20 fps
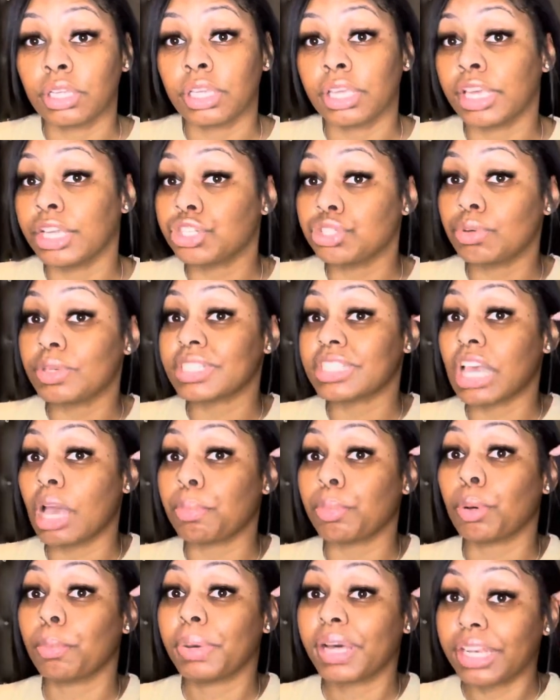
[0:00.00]
Get you a
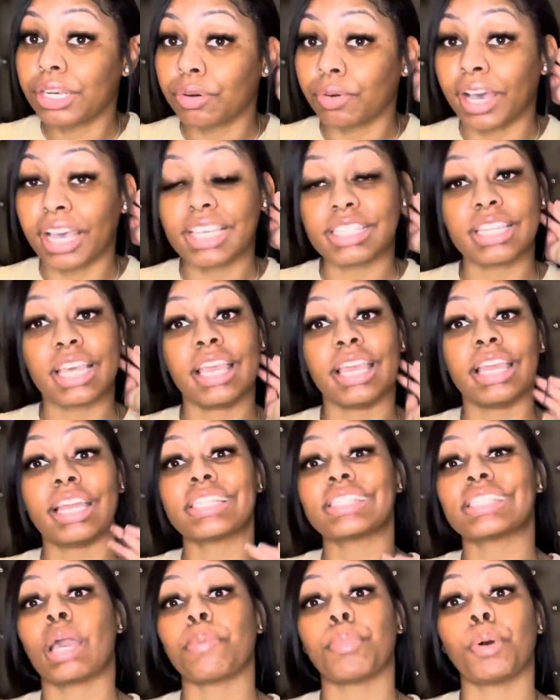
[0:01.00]
sample bundle. I ain't saying get a
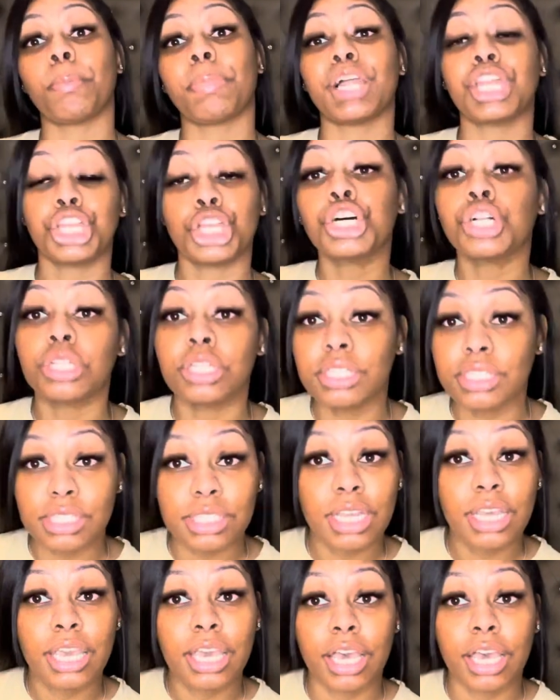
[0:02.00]
sample bundles